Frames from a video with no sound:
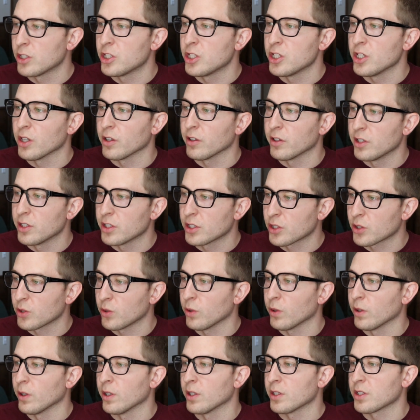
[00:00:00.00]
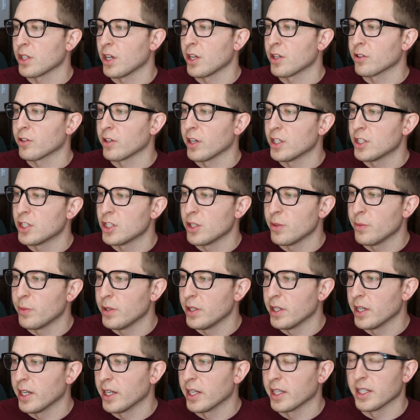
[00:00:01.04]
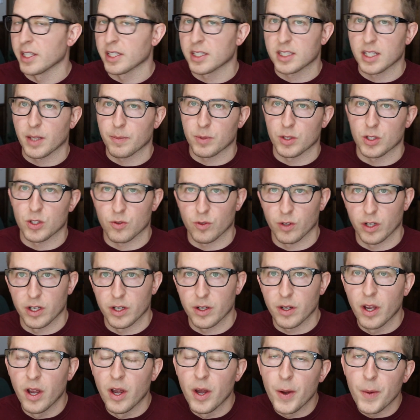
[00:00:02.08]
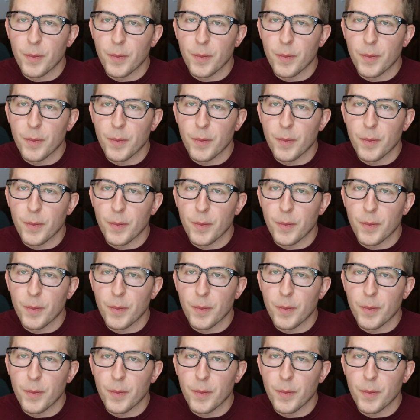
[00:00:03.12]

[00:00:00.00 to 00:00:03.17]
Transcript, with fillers: G R E scores, undergrad G P A, and acceptance rate.